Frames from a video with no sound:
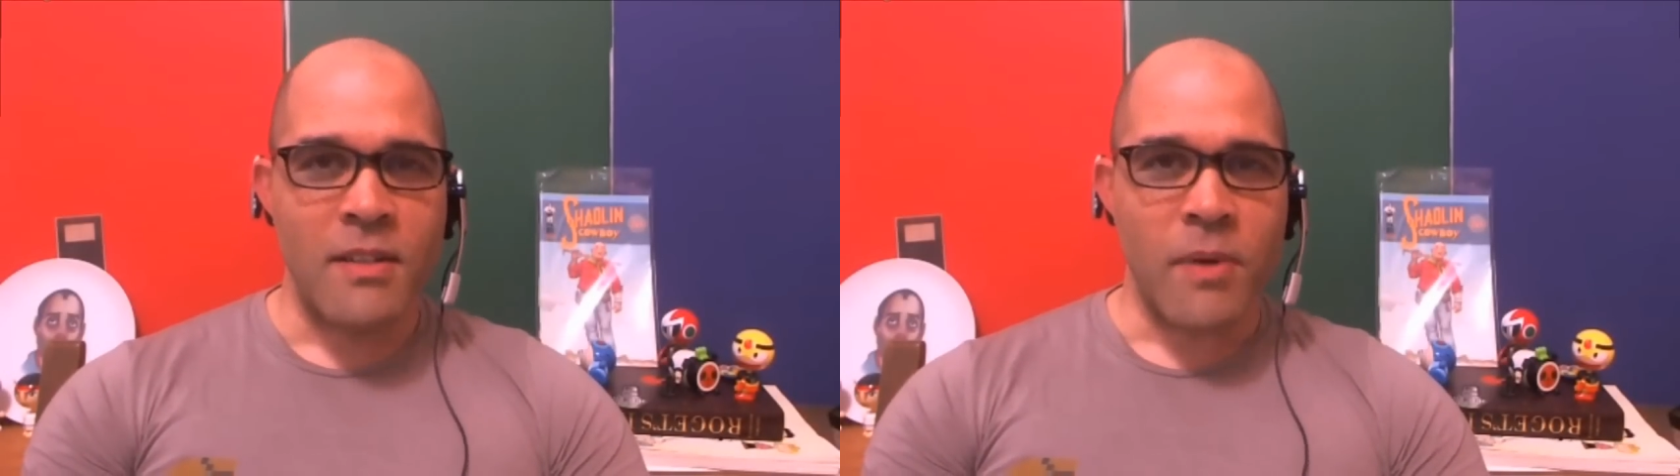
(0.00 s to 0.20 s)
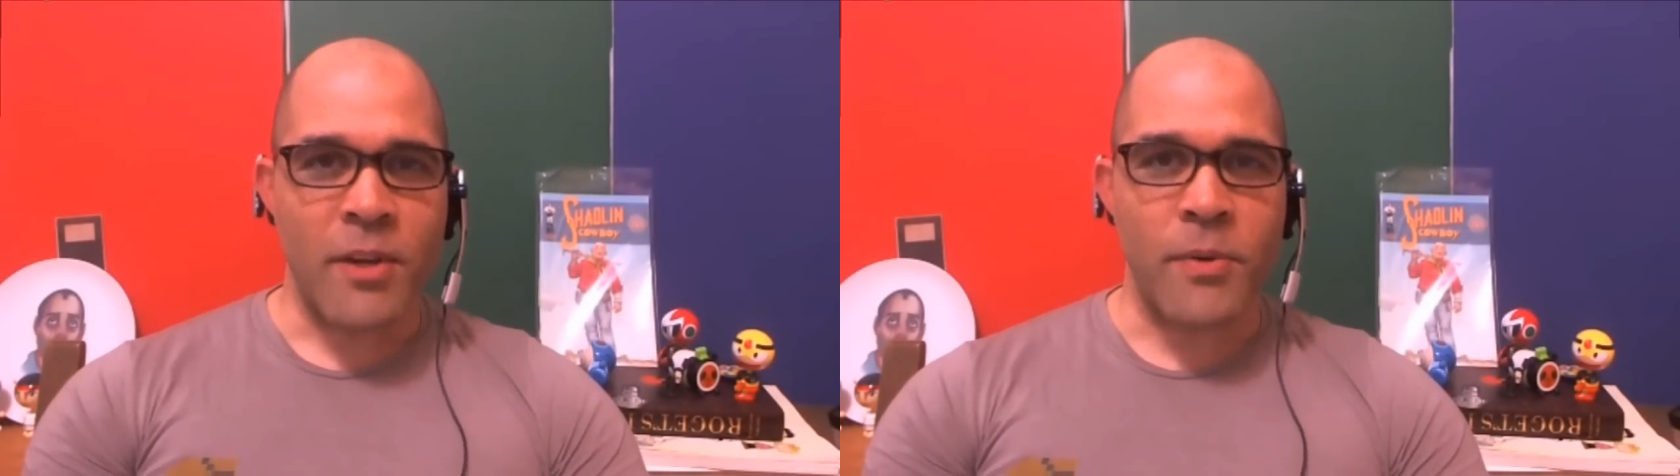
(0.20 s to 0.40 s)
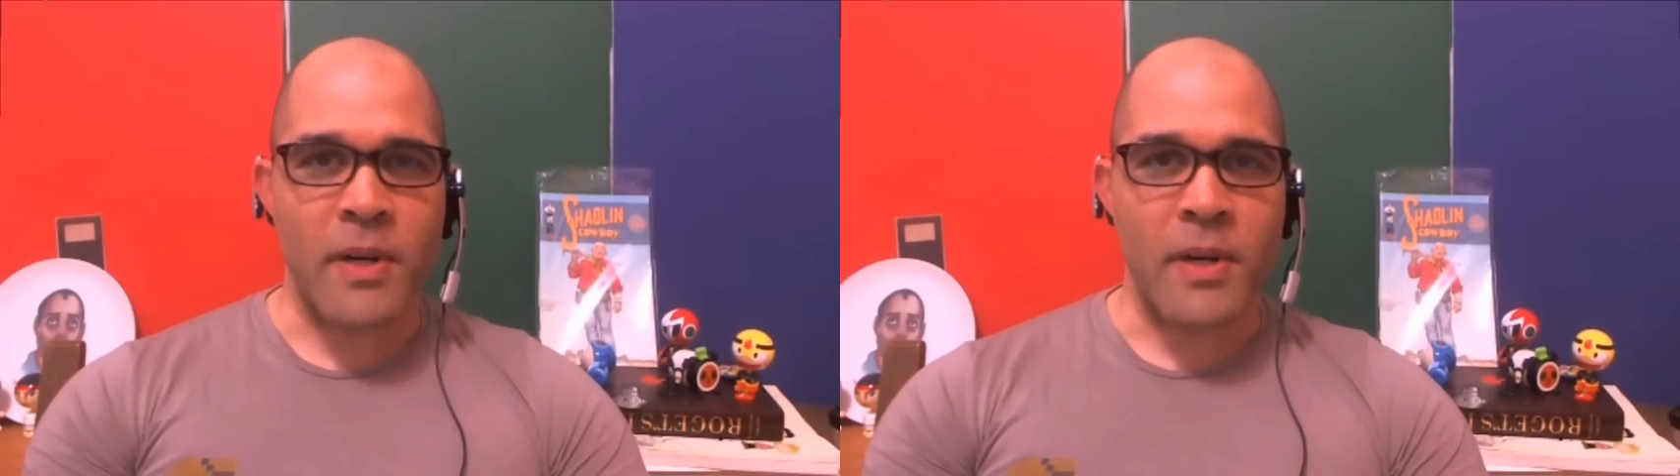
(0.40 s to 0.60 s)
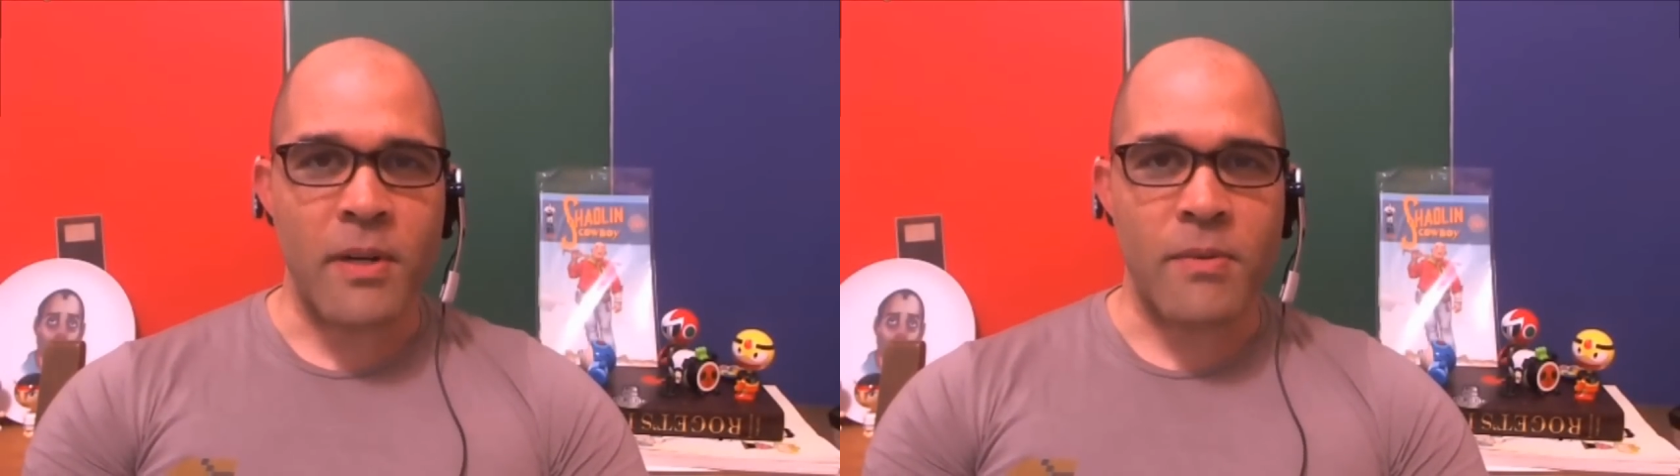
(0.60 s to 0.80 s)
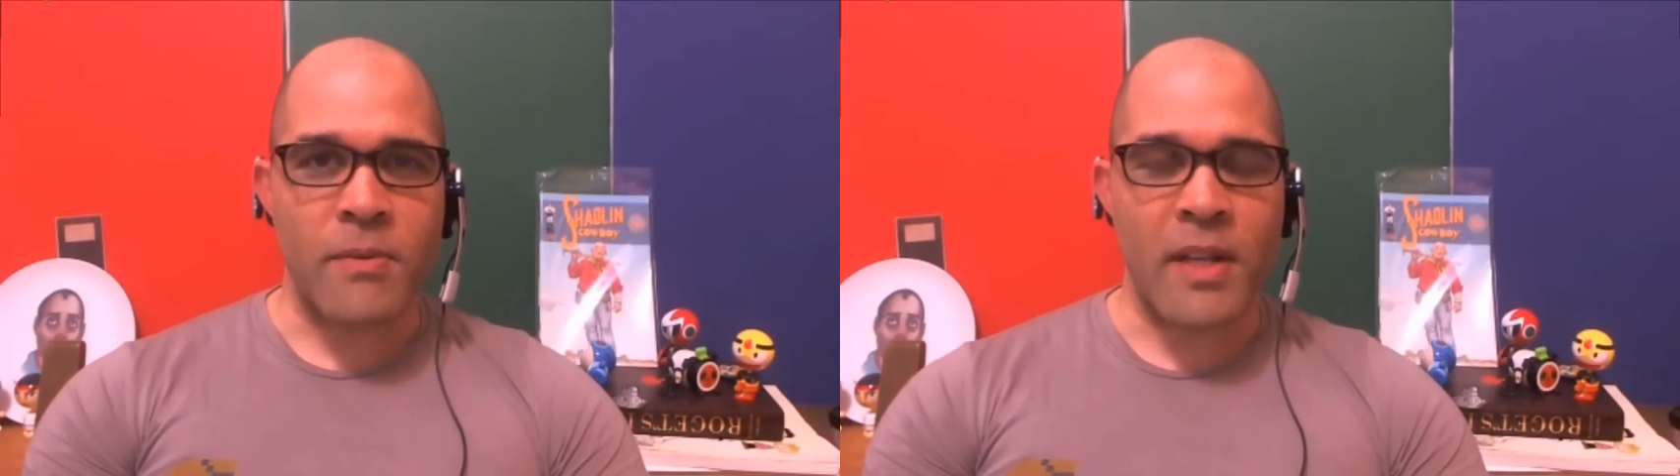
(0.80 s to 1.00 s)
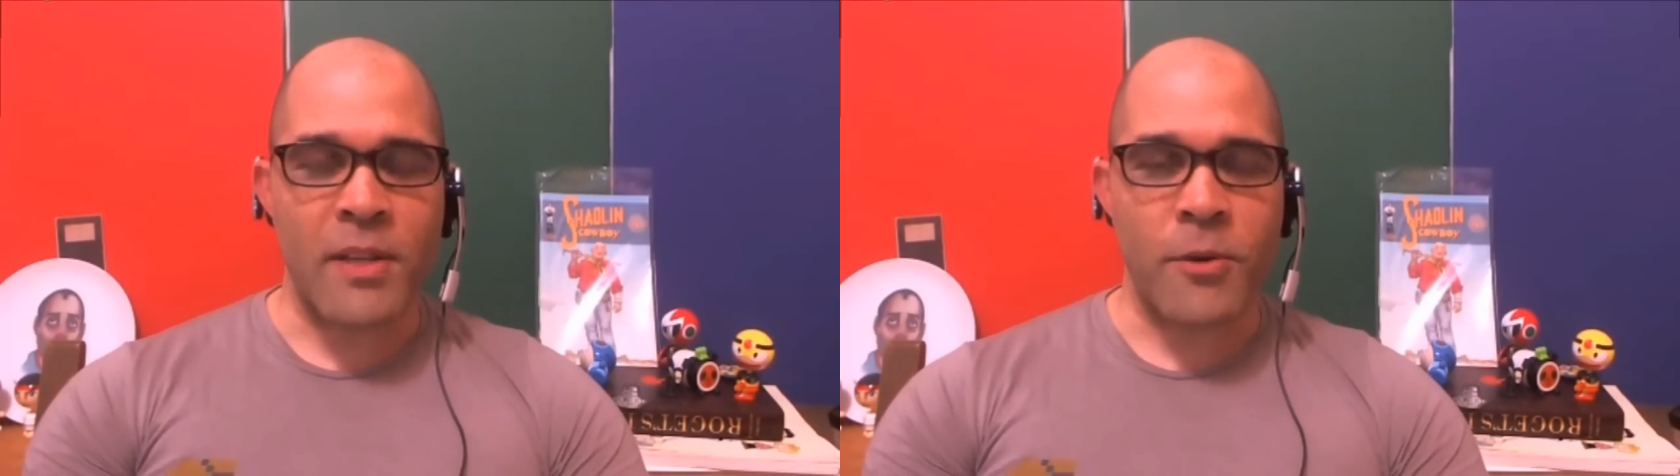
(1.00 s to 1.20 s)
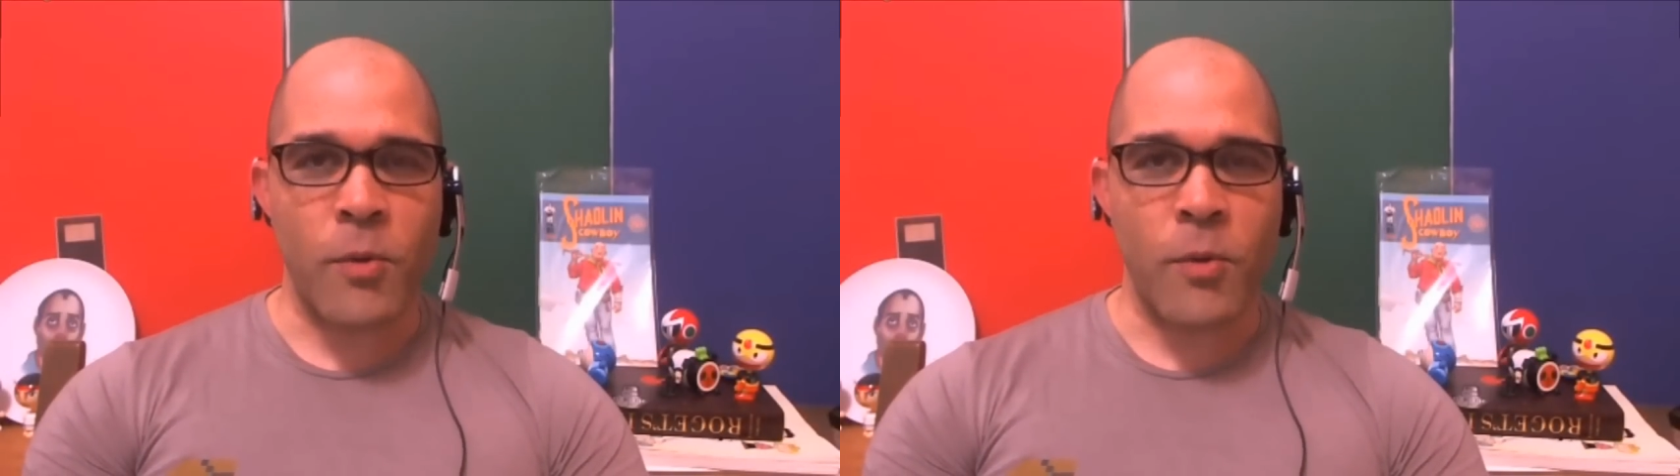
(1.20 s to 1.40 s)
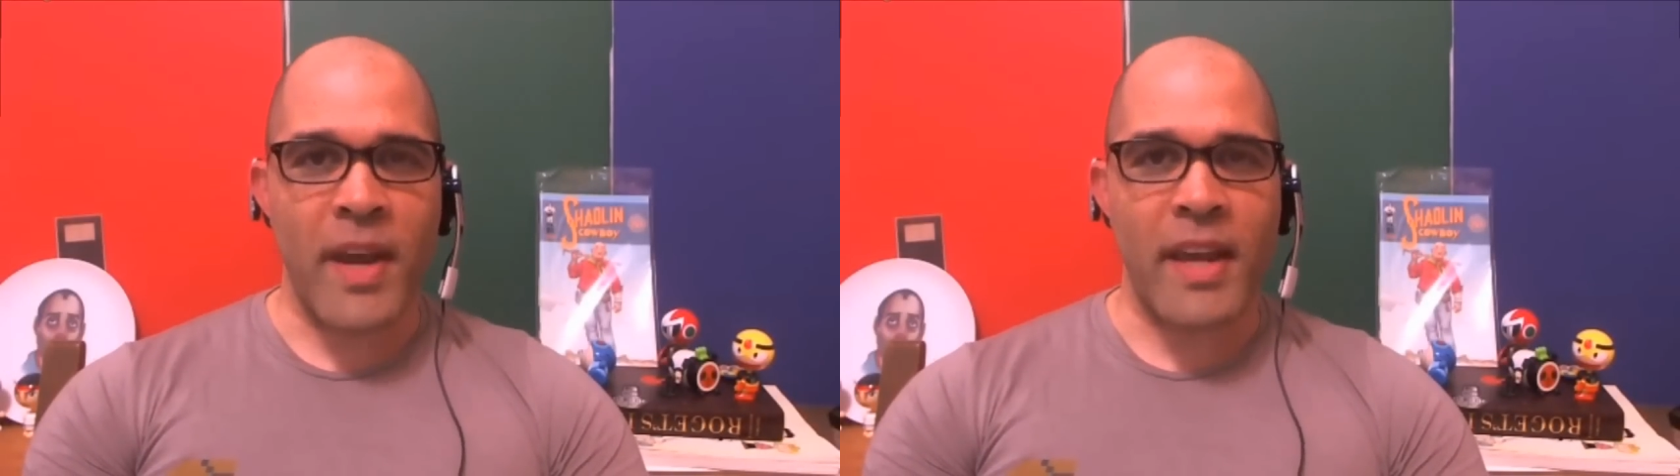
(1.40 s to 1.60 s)
While you
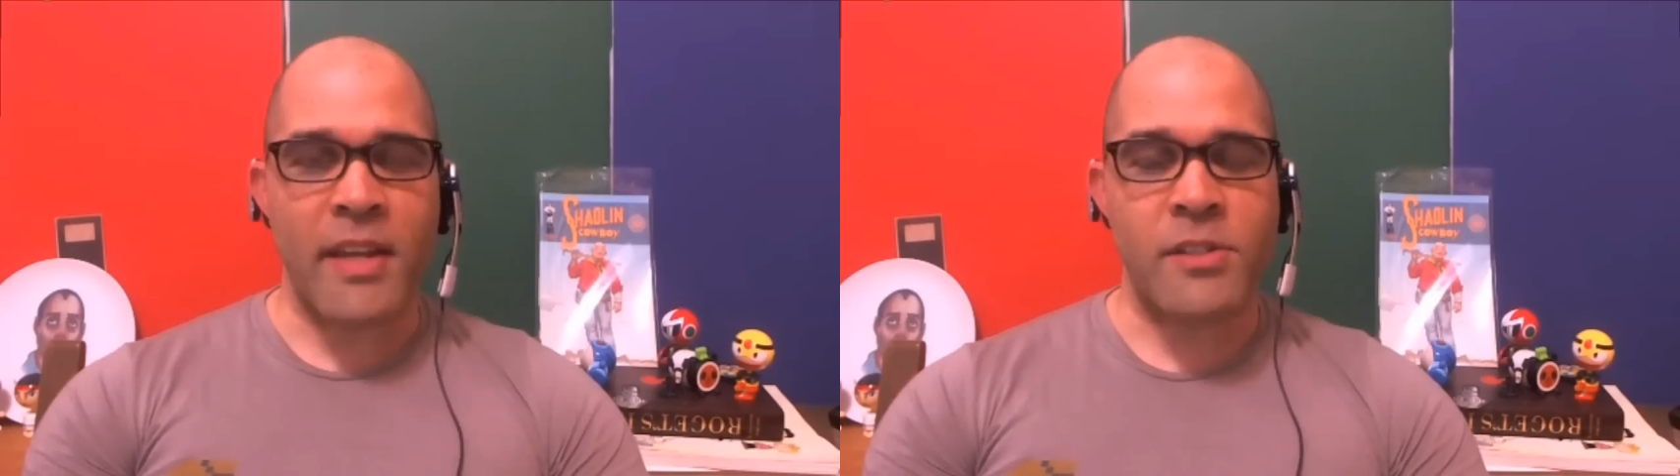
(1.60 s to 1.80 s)
were away,